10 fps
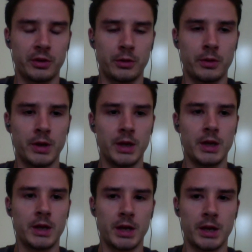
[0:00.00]
So
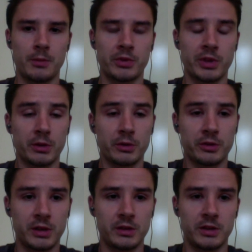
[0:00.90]
um, so that was
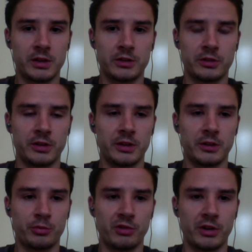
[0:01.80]
the, the initial
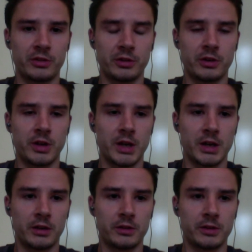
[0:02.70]
inspiration,
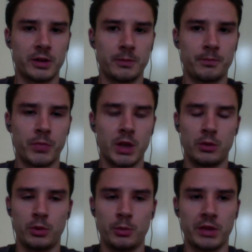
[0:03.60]
and um,
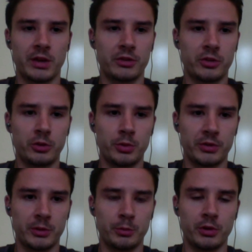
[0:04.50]
we make that
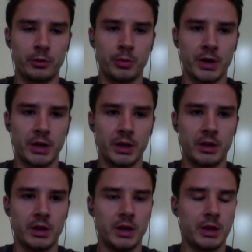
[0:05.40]
super simple
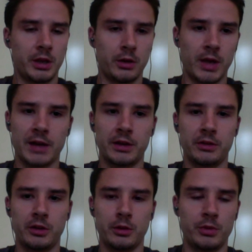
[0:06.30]
by, you know, you add
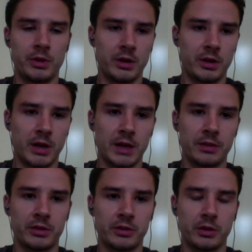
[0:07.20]
into your, you, you
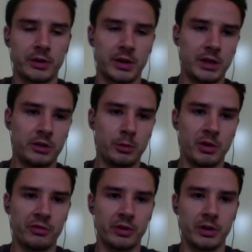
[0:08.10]
add this content into your
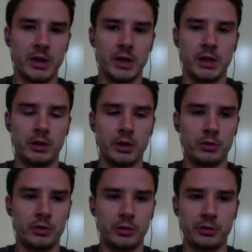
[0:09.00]
buffer. You
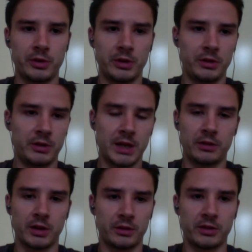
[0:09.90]
don't choose the
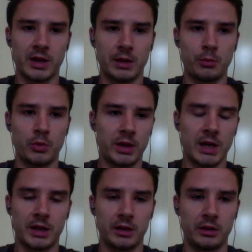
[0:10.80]
date and time when you
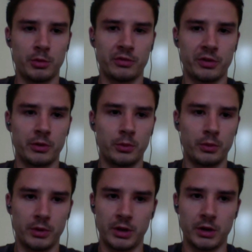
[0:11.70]
add it in the buffer.
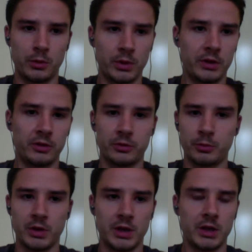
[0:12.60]
You know, we just
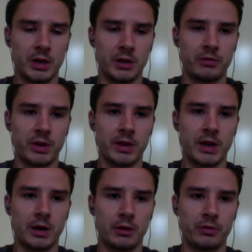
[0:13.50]
uh, figure
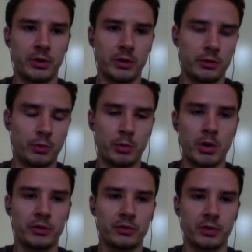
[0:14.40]
that out for you, and we
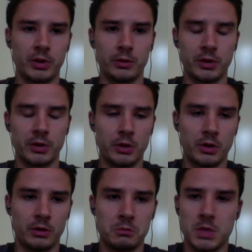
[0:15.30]
post for you so you
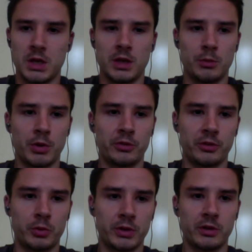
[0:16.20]
can post
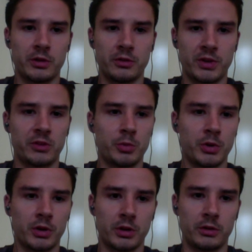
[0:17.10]
to Twitter,
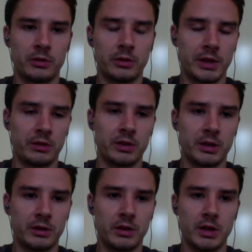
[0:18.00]
Facebook, and
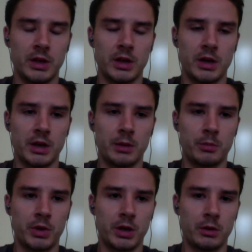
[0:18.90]
LinkedIn.
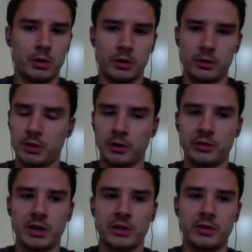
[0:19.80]
Um, you know, on a on a
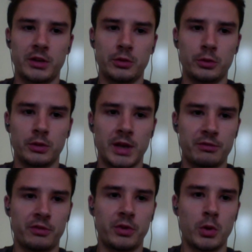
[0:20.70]
set schedule
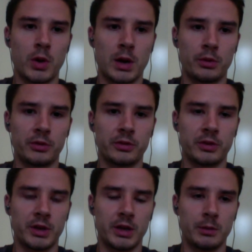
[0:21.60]
every few hours,
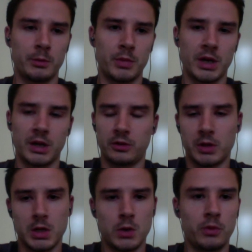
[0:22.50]
um,
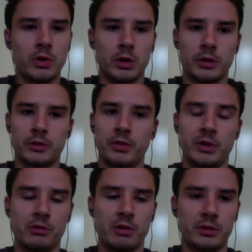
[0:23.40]
and we've got lots of
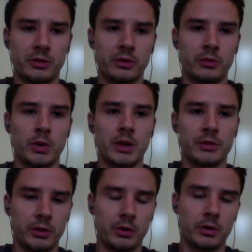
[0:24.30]
integrations as well,
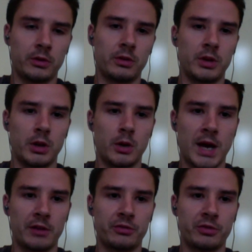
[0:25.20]
so you can you know
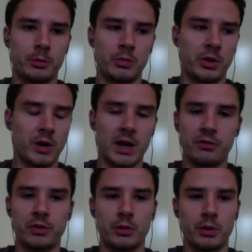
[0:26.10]
add from your
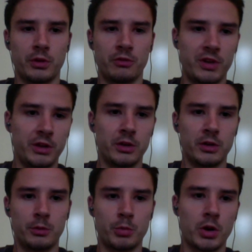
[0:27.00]
iPhone on
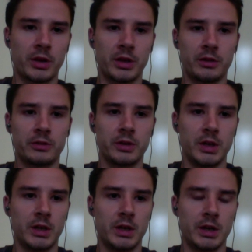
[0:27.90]
Reeder and Pocket
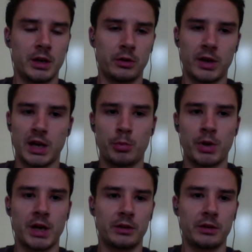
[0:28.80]
on your
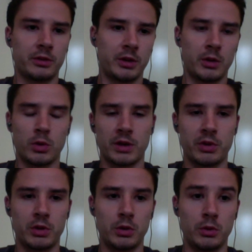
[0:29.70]
iPad, you know,
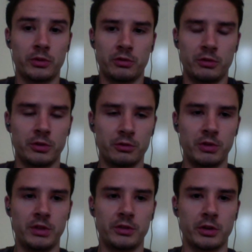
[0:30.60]
whatever you use to, to
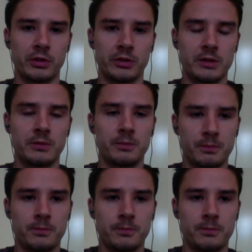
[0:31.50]
read this content.